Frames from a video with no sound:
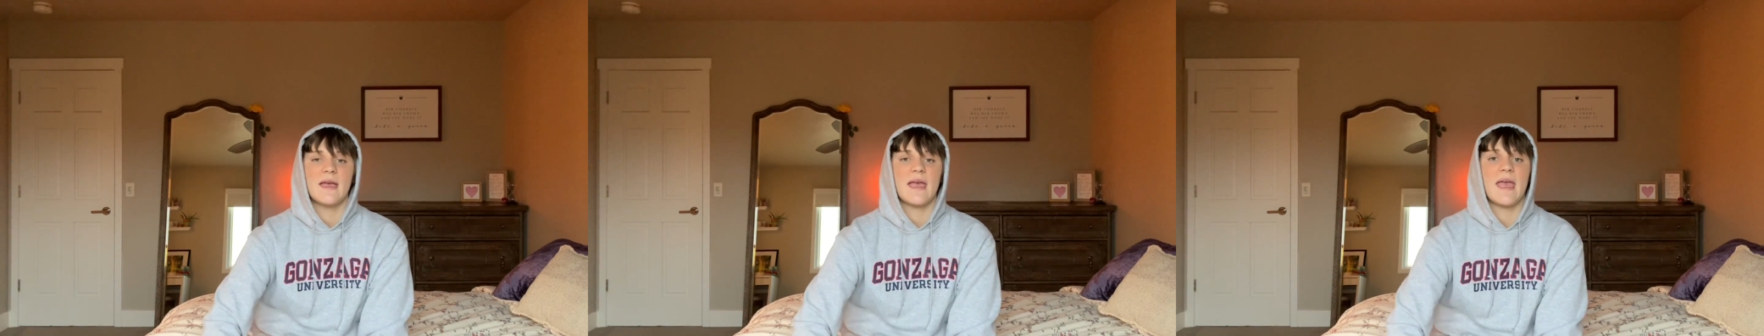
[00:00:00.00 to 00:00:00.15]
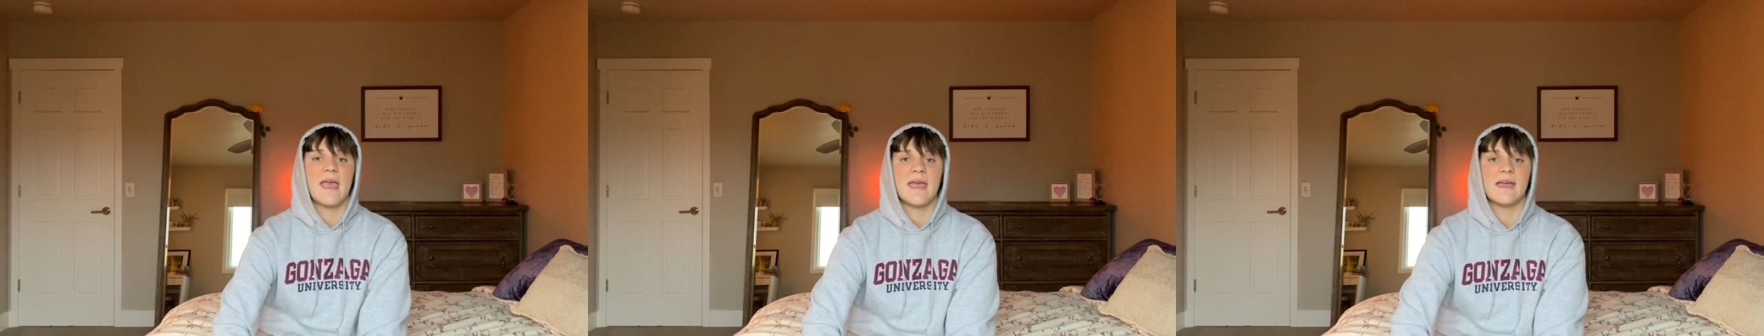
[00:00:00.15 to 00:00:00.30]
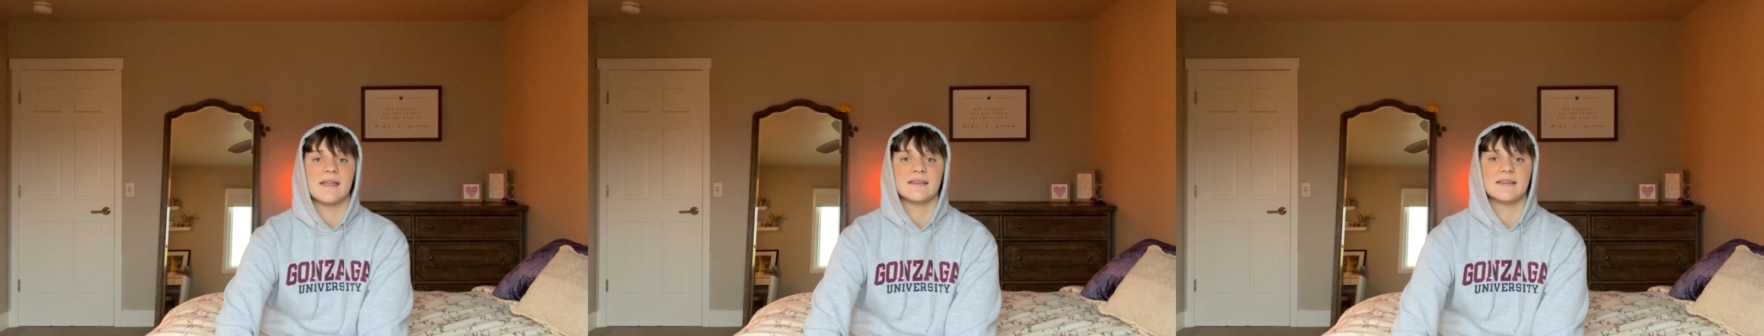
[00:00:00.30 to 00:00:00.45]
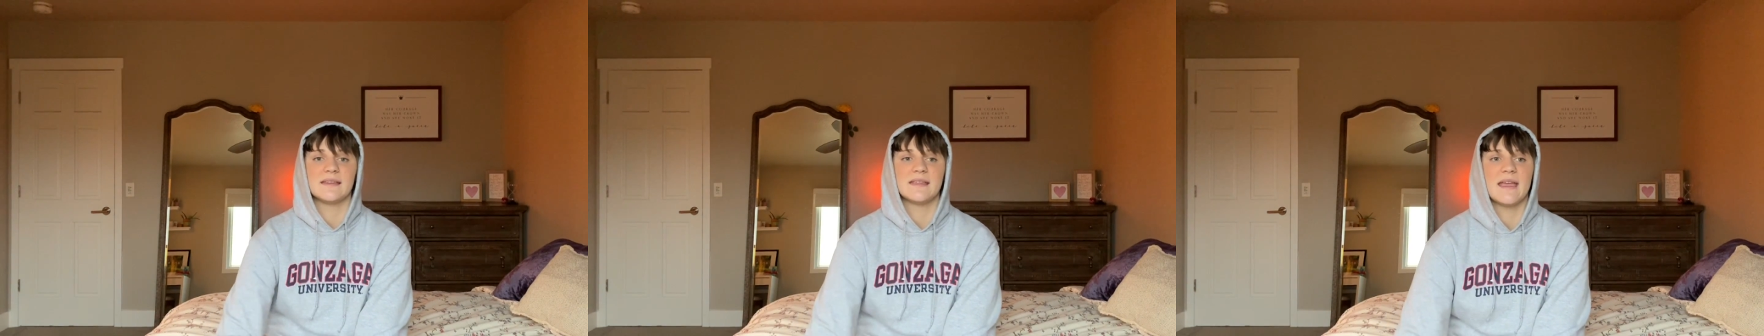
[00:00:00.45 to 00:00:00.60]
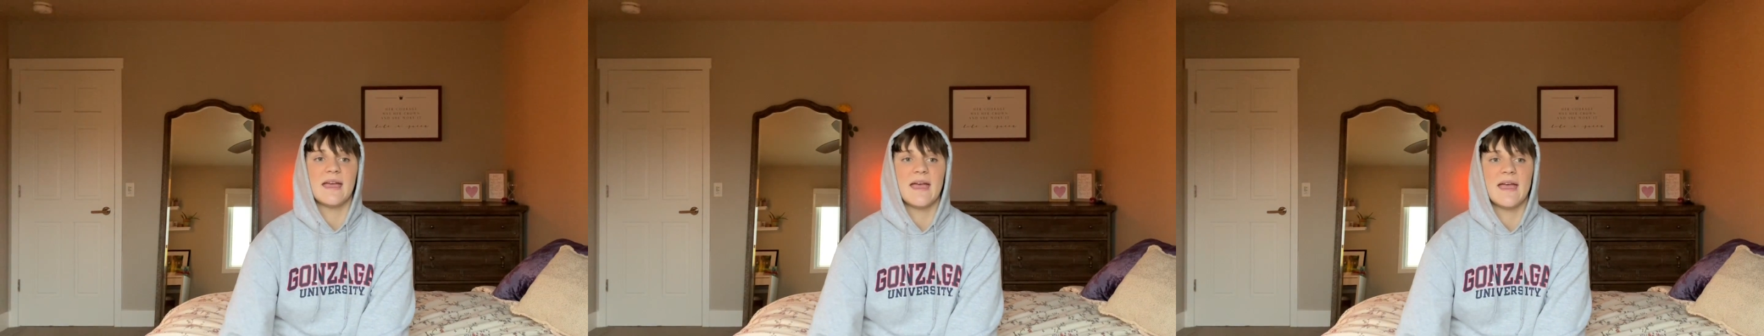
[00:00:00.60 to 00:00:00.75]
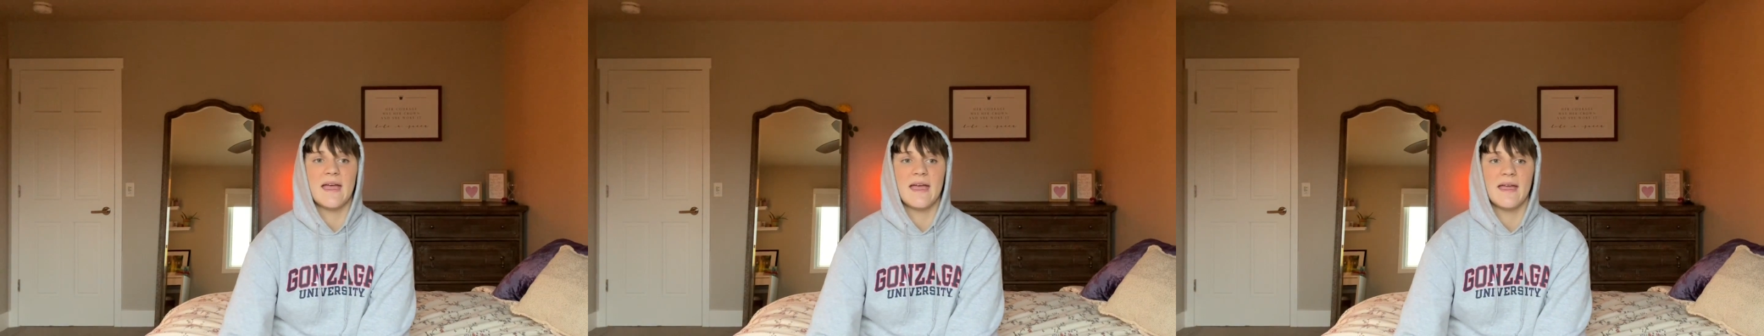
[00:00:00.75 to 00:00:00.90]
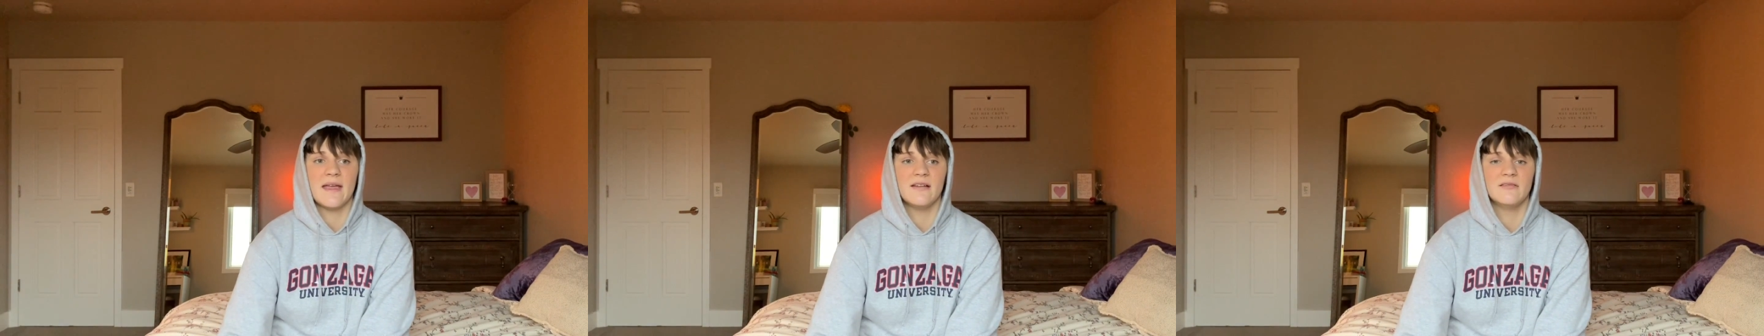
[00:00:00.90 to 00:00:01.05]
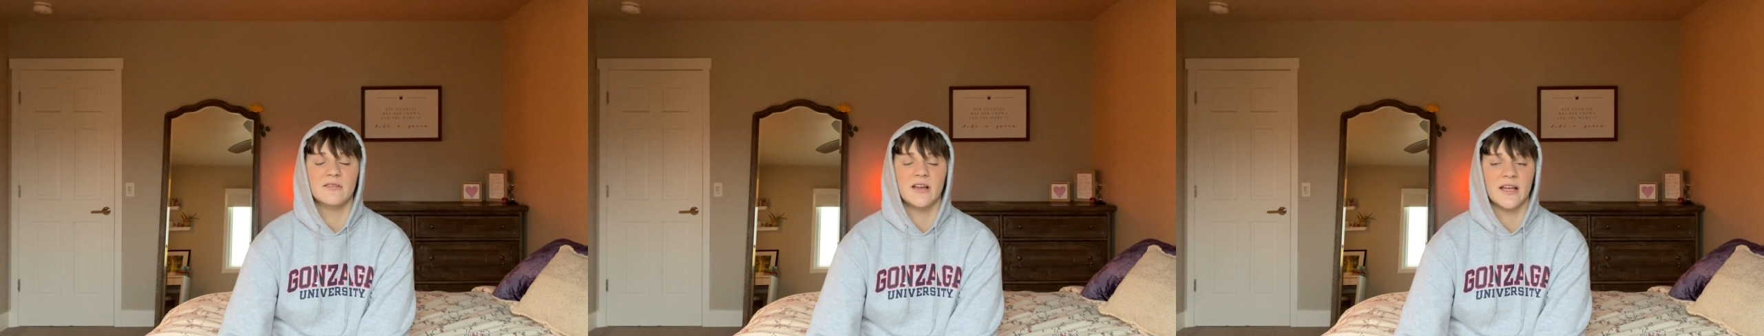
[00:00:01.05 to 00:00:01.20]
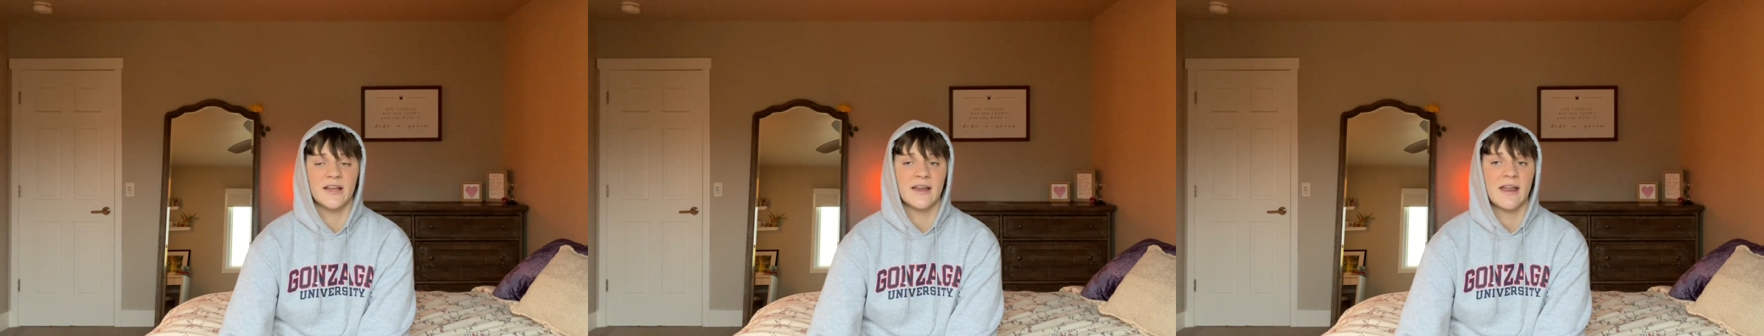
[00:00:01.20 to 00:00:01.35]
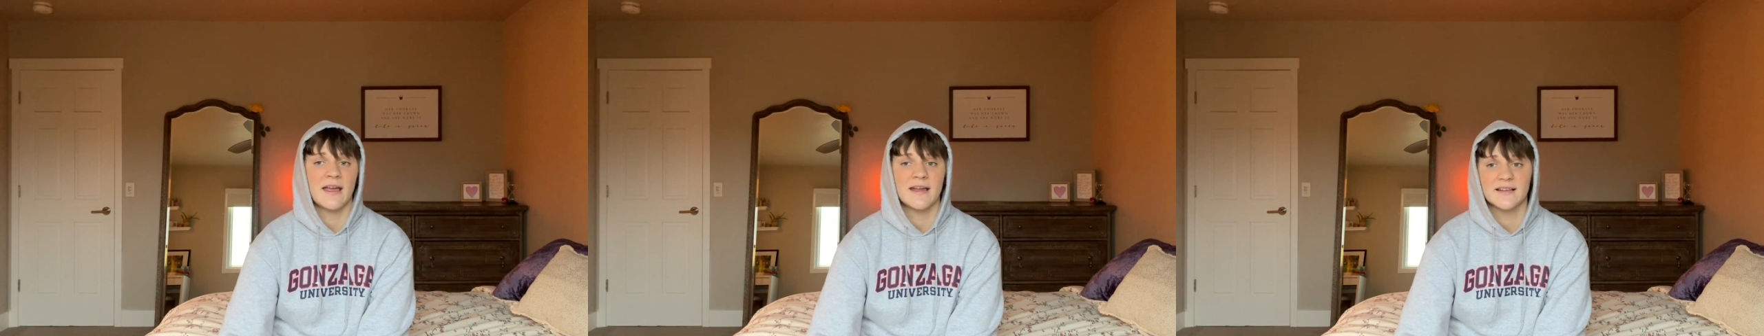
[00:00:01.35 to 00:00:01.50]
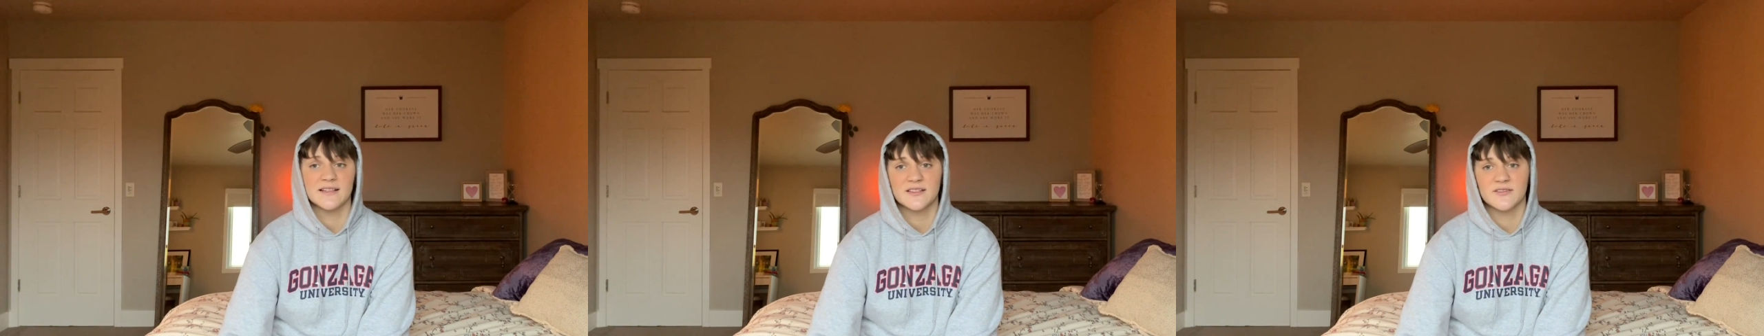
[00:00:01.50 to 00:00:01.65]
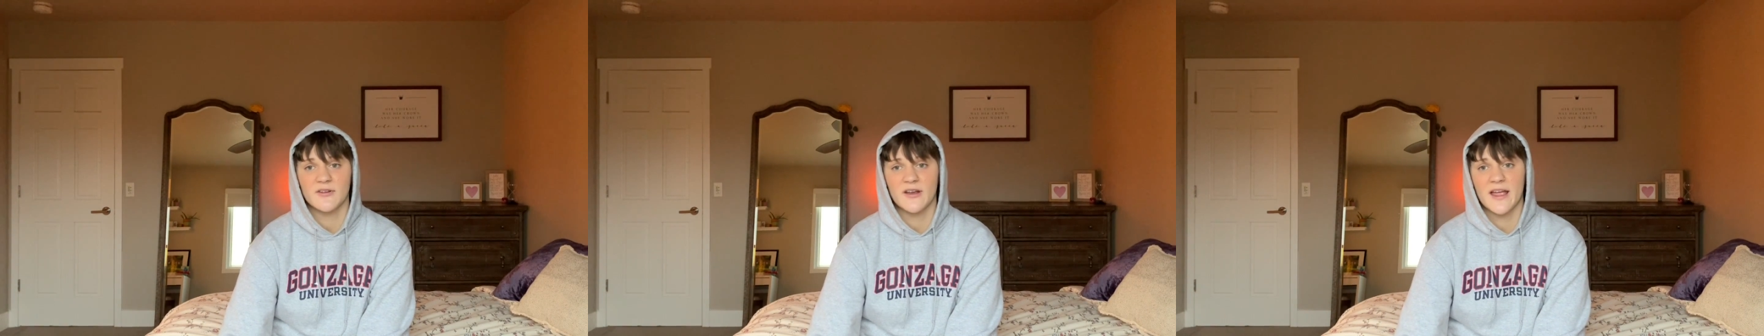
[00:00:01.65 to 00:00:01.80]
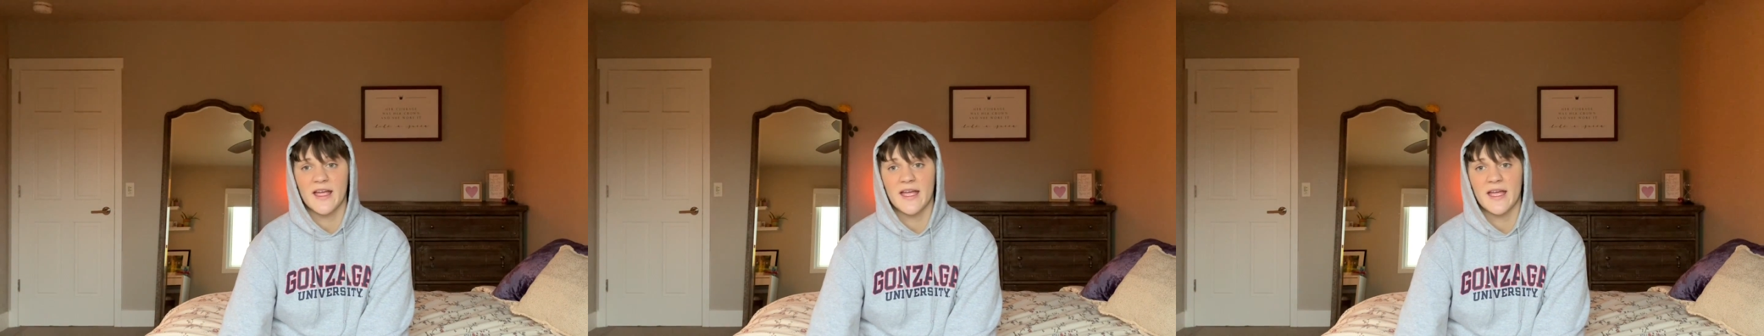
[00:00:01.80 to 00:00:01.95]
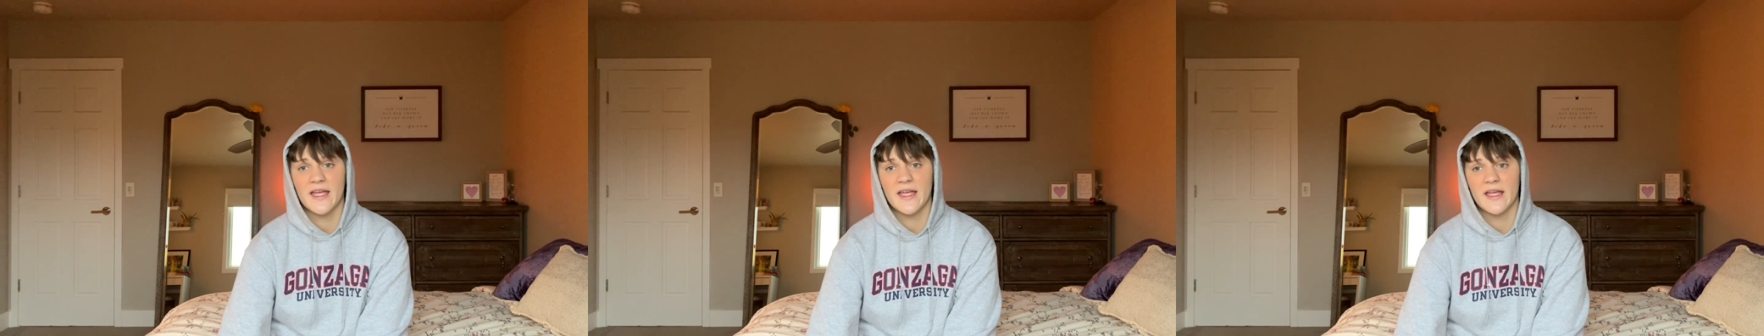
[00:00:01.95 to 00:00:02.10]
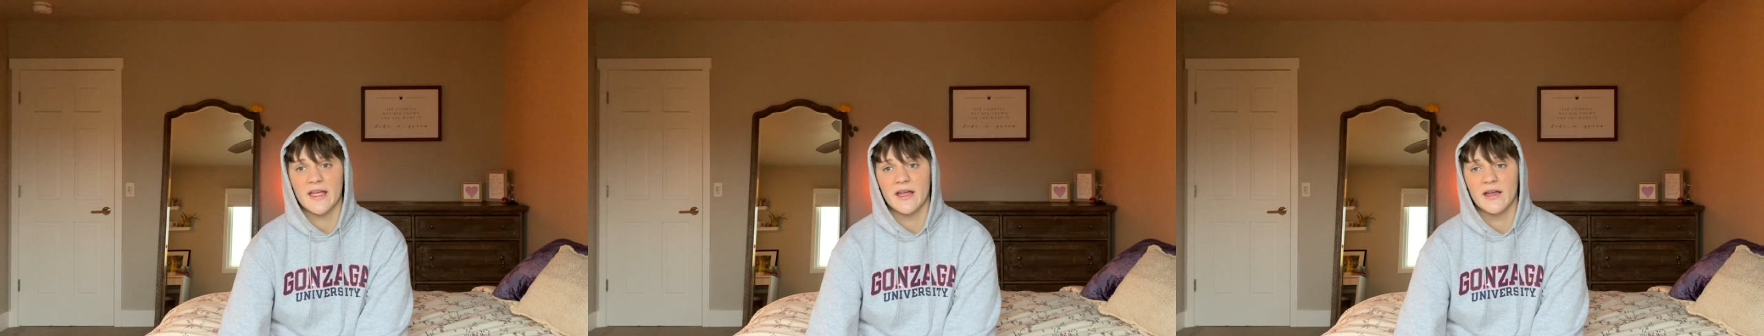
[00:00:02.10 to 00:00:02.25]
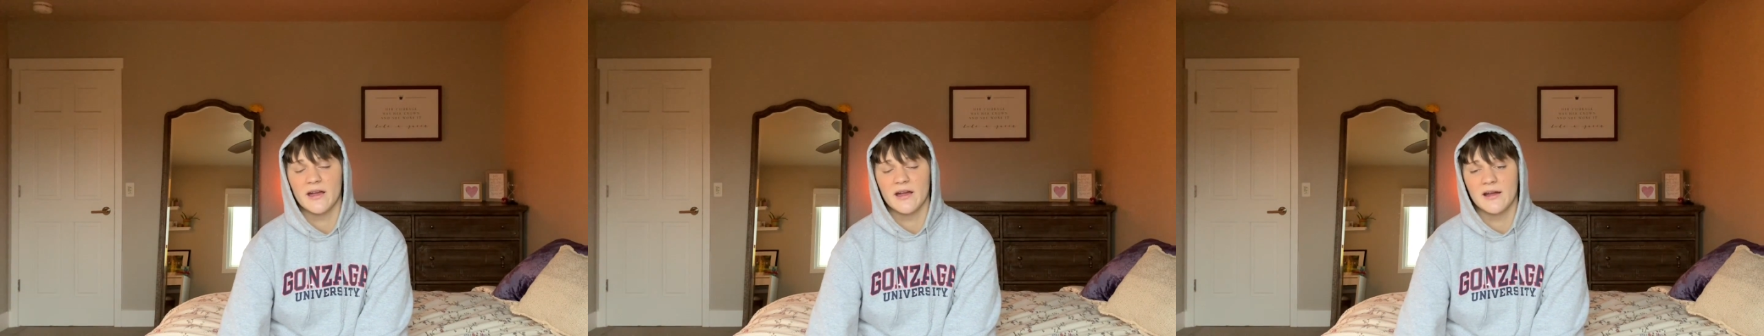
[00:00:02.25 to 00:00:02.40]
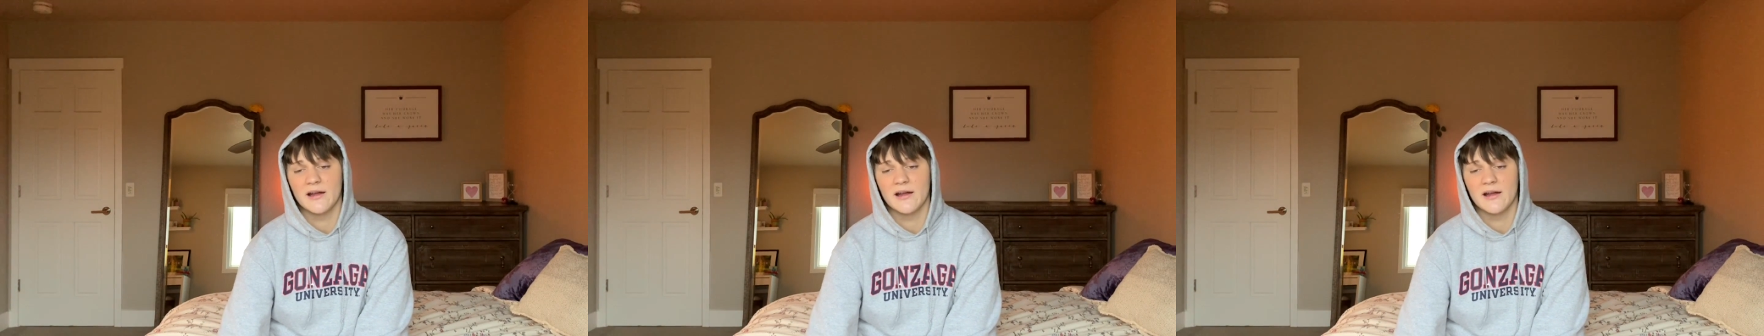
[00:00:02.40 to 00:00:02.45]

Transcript: and get an x-ray